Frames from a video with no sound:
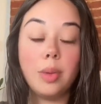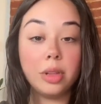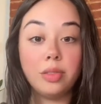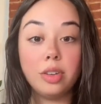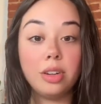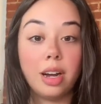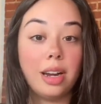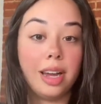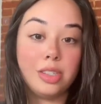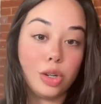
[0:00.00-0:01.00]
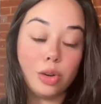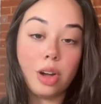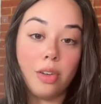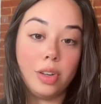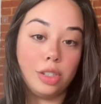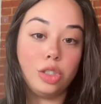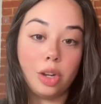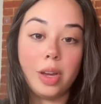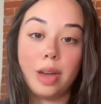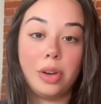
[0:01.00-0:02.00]
Believe it or not, I had zero confidence
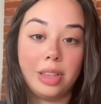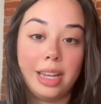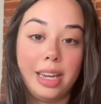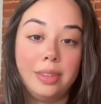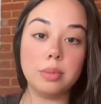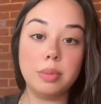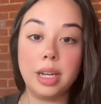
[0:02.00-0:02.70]
showing up online.